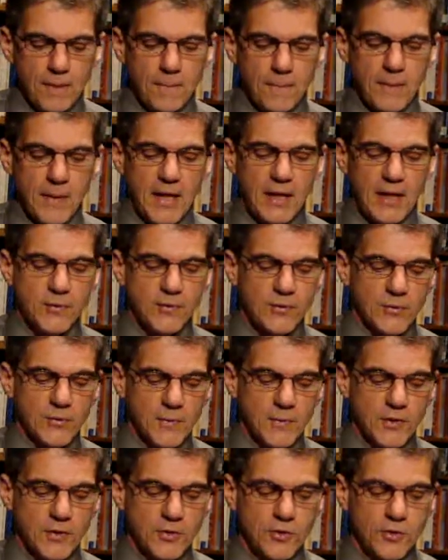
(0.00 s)
Managers
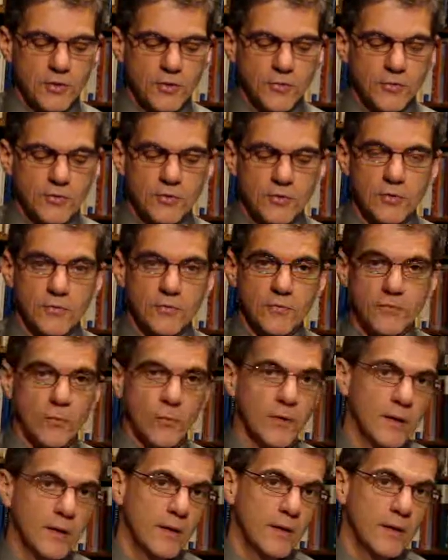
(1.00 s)
may choose to
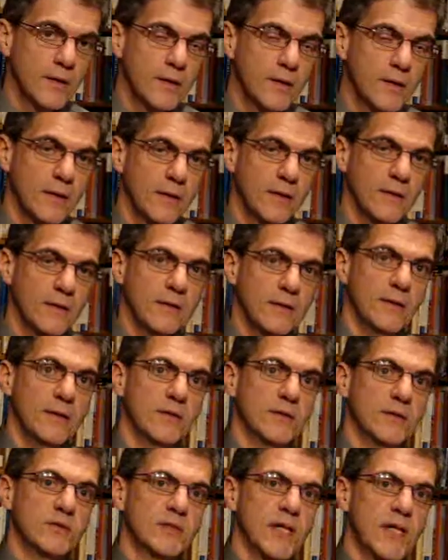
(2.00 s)
avoid
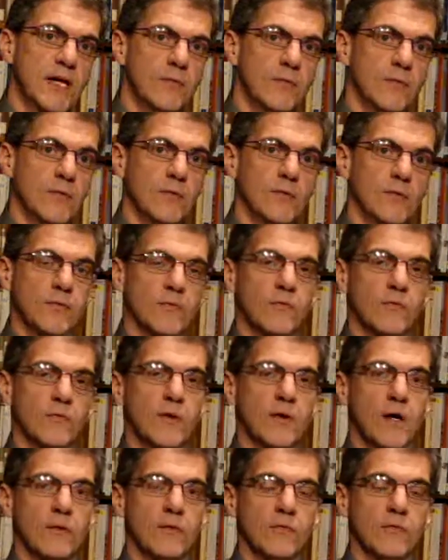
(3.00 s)
this type of
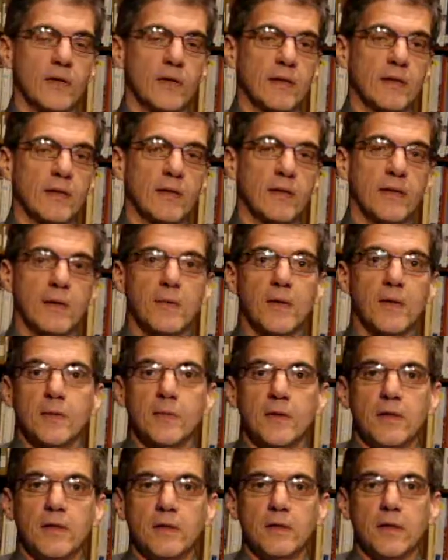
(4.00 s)
conflict, and they may
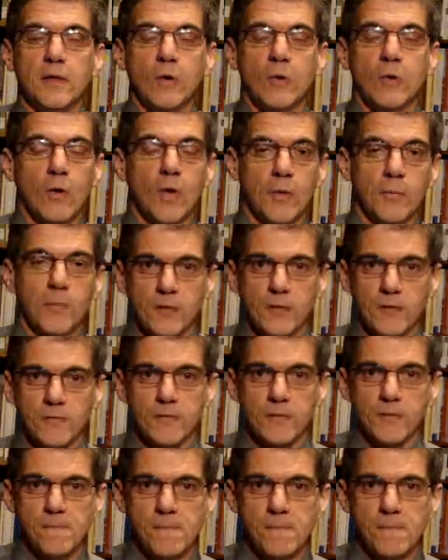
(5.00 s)
be uncooperative.